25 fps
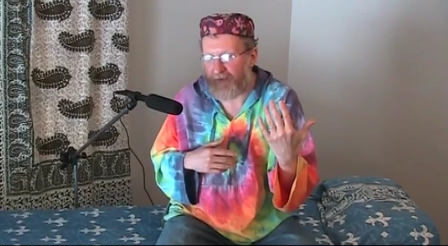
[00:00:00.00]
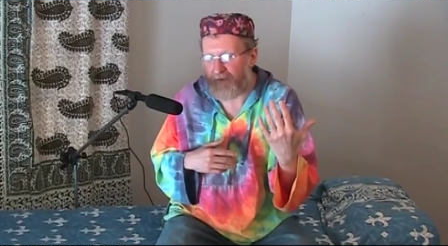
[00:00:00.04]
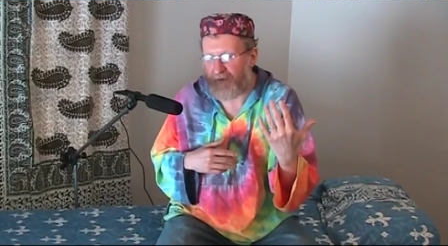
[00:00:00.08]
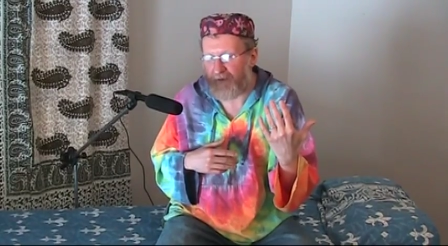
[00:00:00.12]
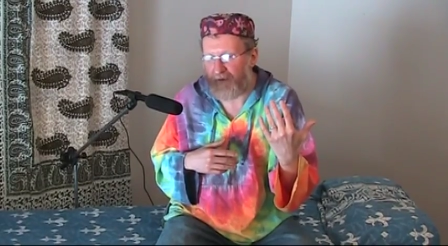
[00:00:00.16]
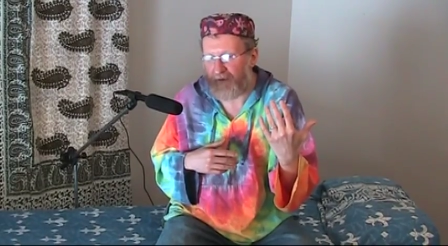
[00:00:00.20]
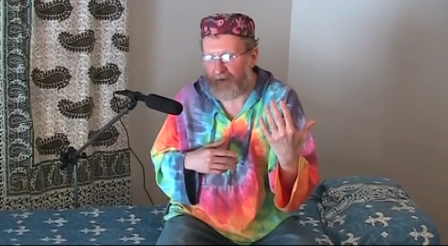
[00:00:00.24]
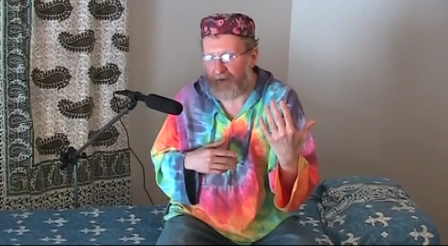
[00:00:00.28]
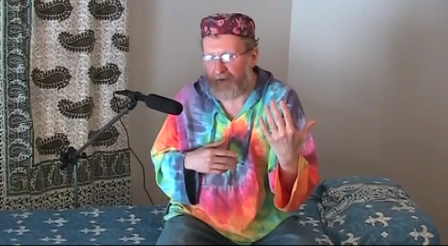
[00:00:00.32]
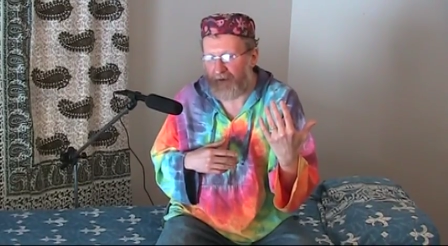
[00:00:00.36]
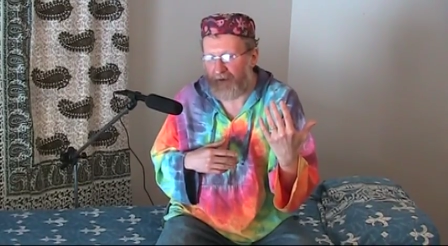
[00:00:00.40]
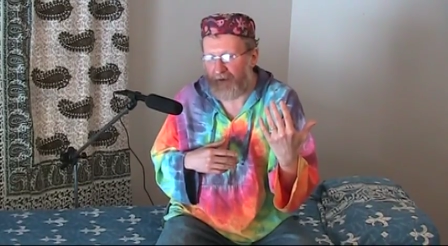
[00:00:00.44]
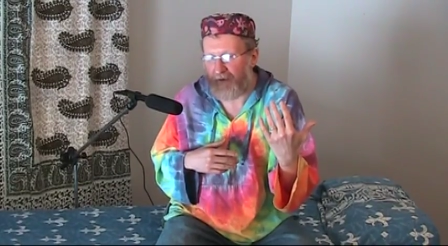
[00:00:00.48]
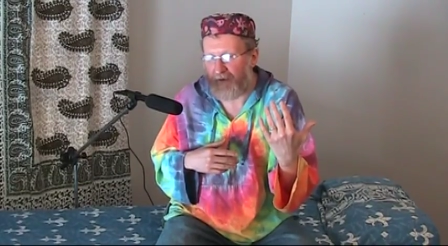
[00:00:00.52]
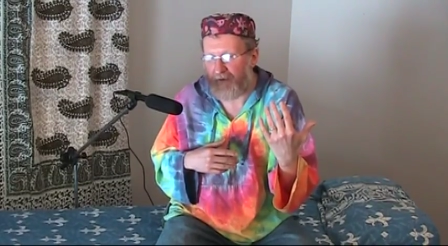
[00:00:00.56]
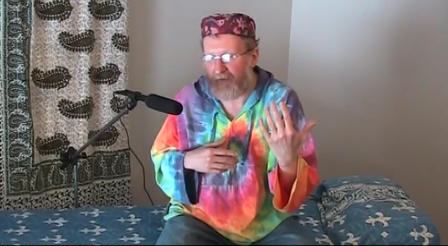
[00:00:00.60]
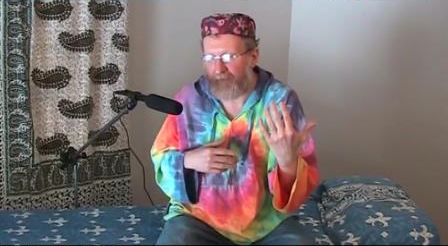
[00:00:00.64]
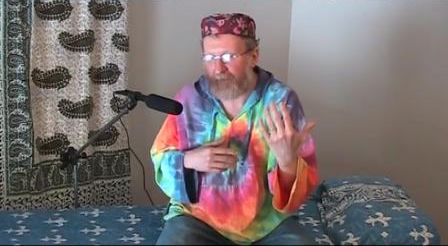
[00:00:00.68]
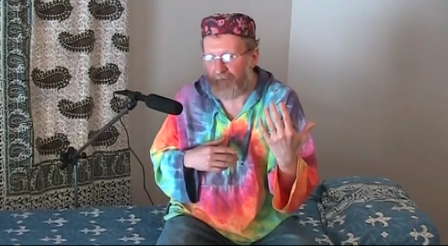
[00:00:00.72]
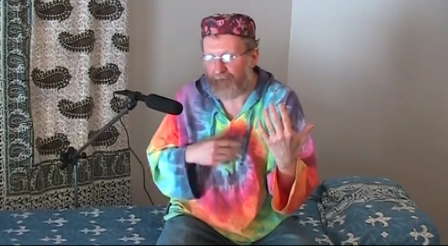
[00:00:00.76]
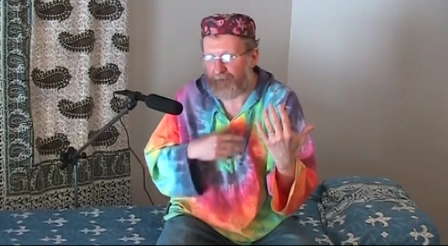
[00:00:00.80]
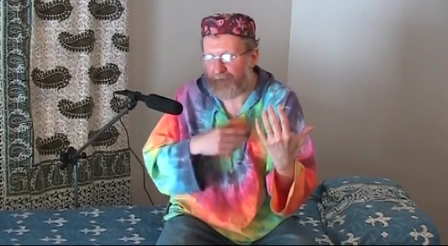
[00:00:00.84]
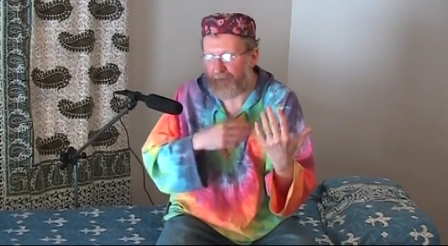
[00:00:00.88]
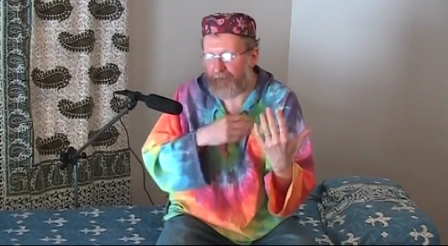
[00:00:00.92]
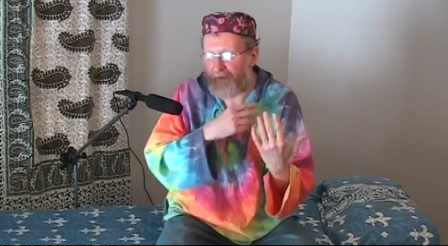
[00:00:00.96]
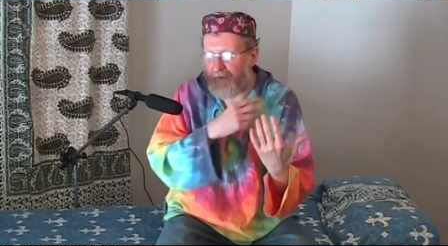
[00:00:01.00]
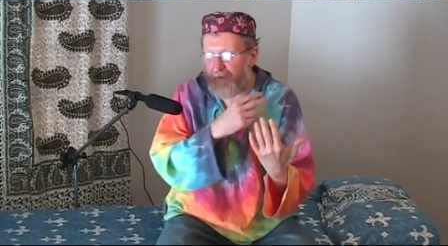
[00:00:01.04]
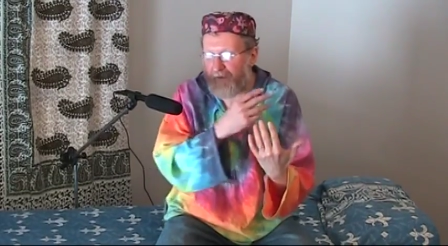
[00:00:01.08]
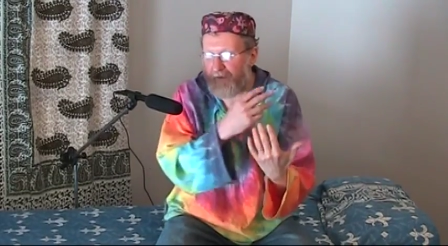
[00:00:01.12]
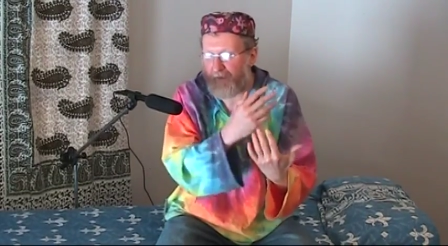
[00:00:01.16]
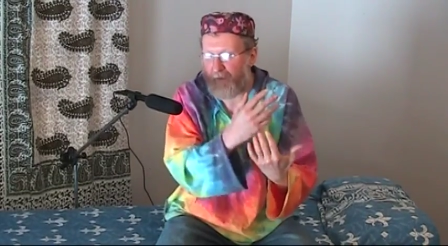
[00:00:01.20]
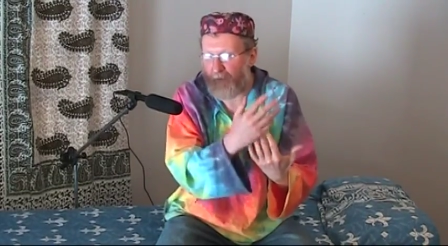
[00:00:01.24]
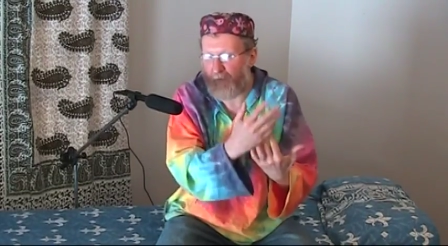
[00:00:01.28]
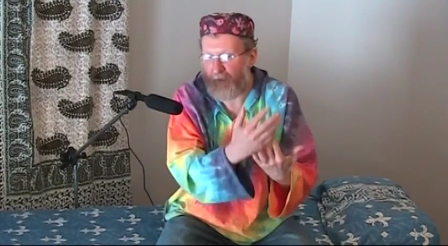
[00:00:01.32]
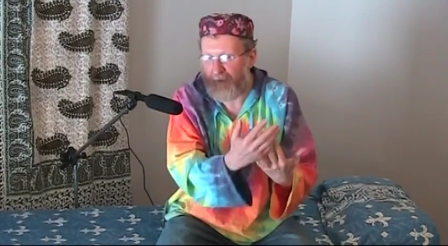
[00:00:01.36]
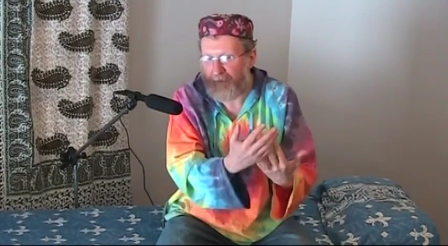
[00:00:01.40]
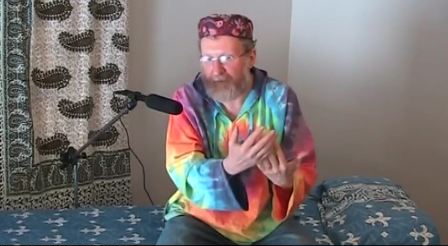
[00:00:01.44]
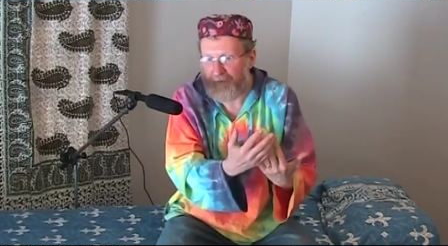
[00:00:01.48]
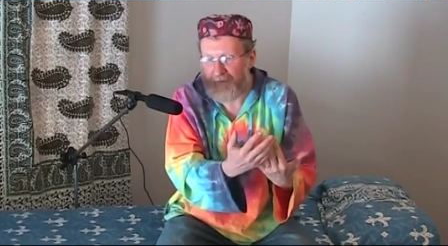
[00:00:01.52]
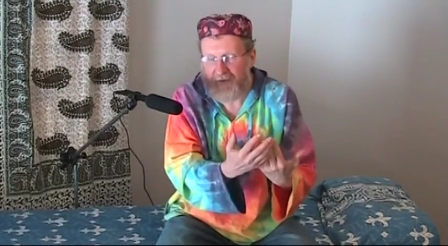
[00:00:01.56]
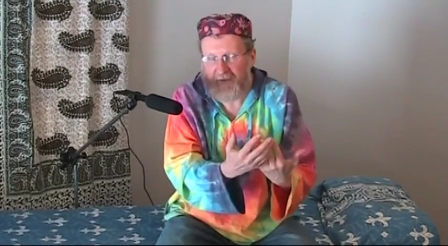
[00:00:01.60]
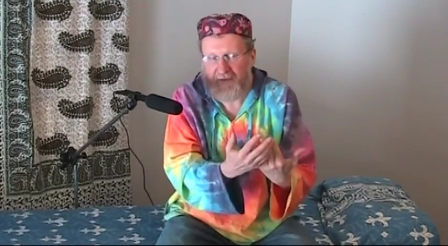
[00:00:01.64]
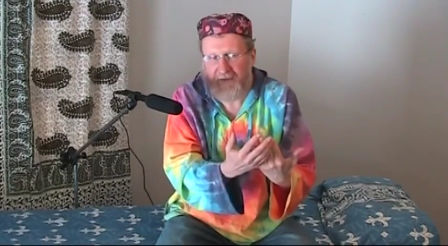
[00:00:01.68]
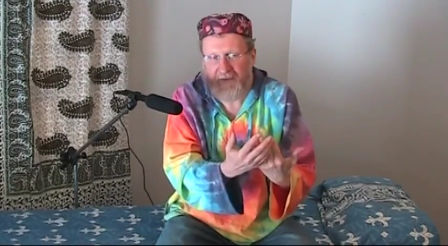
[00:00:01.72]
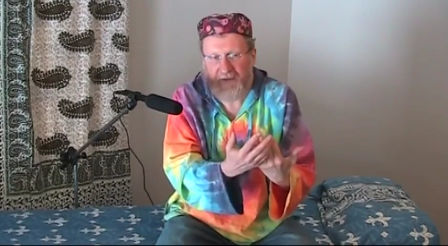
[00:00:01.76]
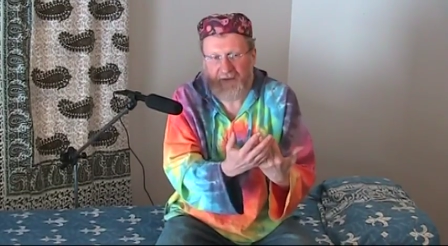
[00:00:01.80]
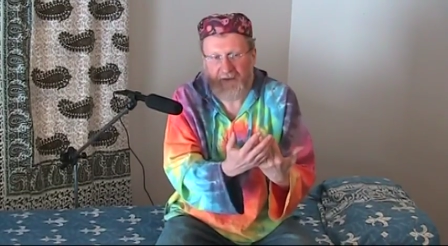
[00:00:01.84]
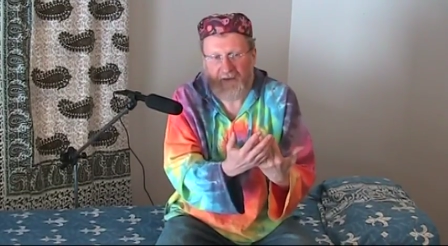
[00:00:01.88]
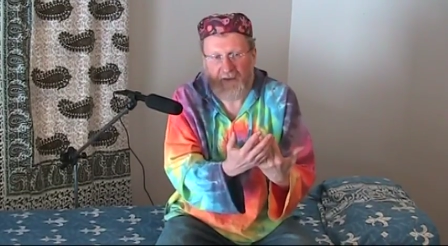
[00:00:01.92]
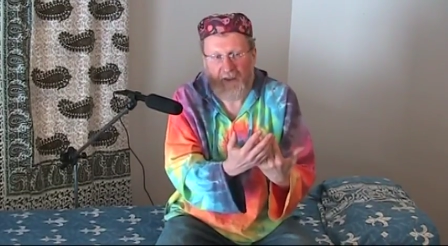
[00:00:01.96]
the, the
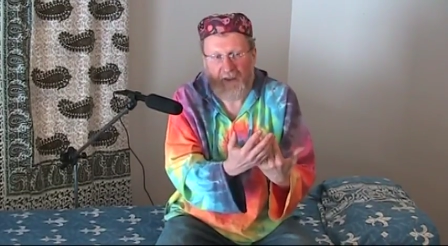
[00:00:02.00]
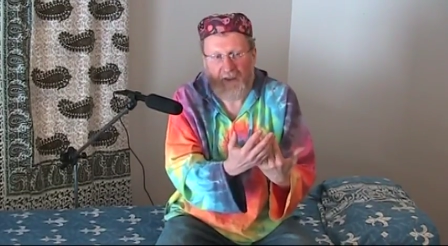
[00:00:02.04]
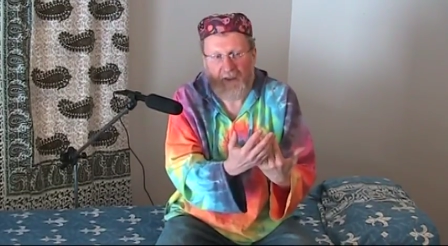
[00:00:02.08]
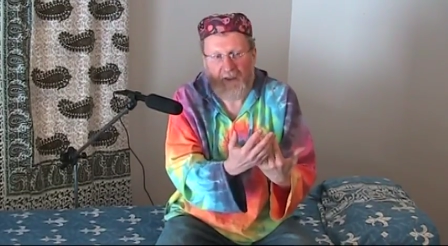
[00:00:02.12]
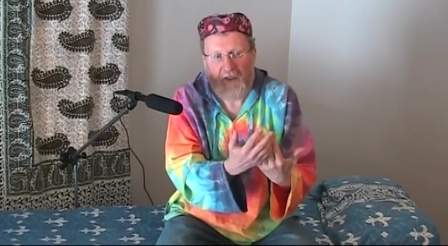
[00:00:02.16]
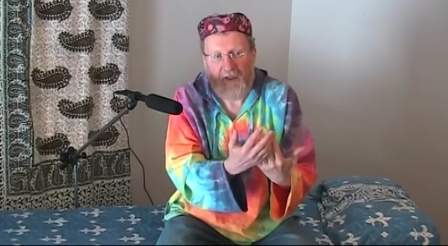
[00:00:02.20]
weapons?